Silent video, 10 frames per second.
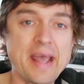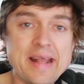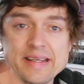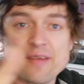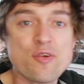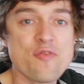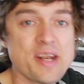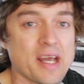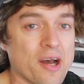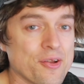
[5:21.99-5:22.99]
in a different
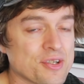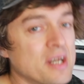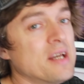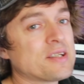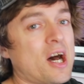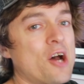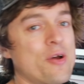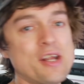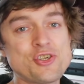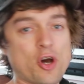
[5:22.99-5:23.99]
videos, so
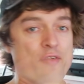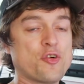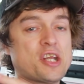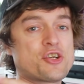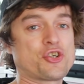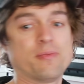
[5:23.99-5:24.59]
enjoy the footage.